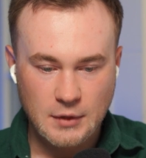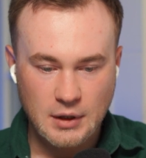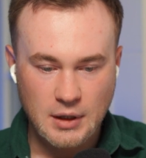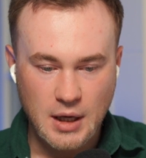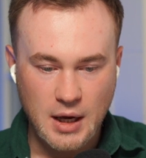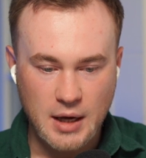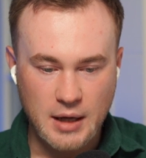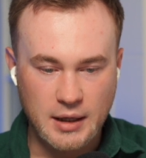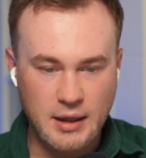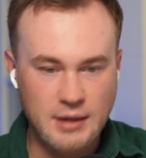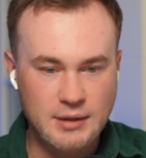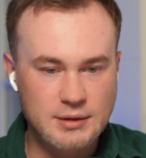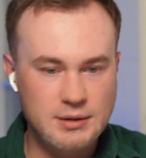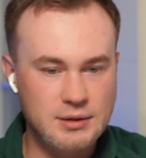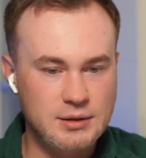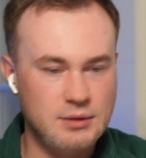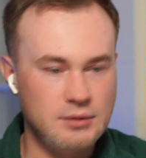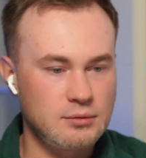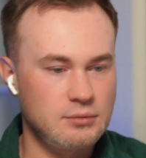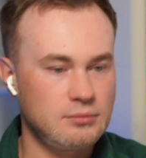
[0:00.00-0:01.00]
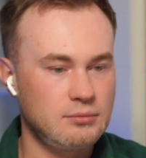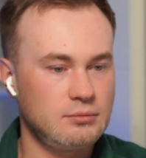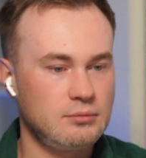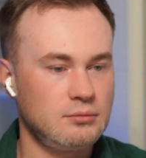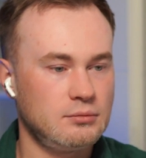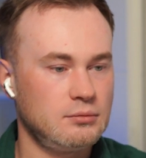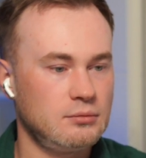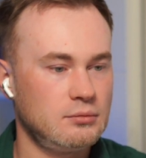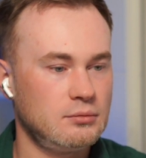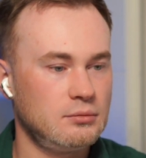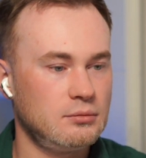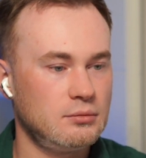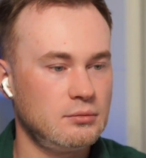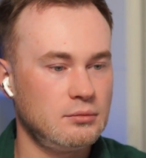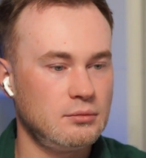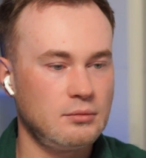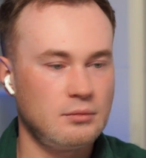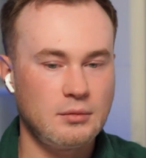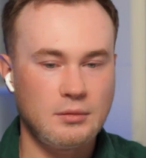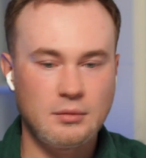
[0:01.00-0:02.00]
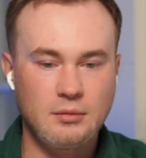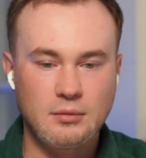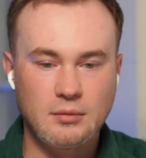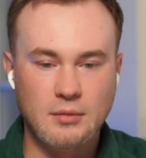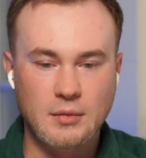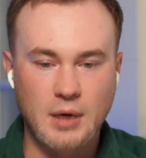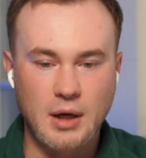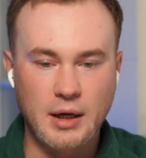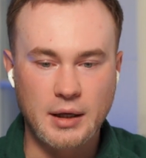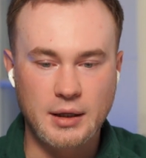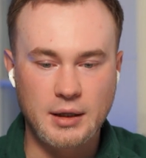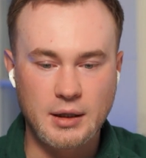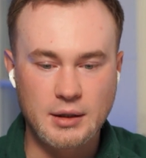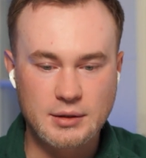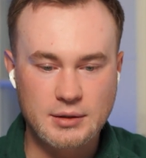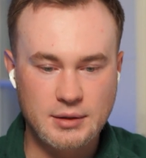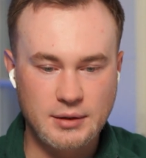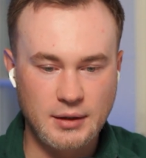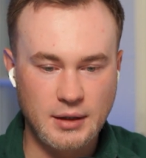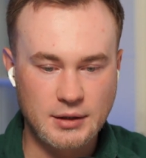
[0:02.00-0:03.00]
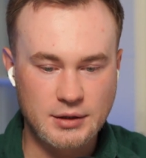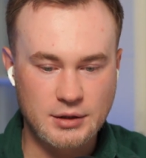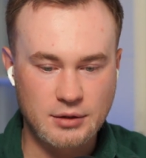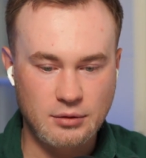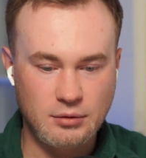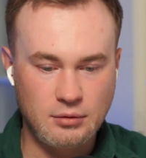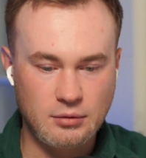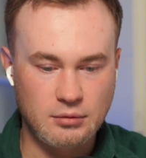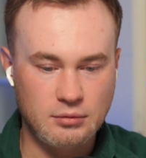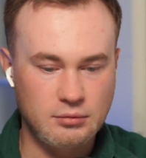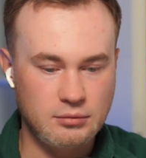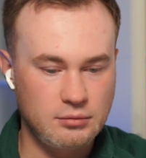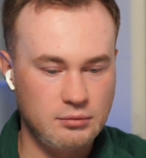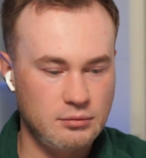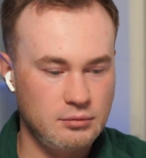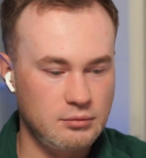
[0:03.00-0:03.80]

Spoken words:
Yeah, I guess that's all.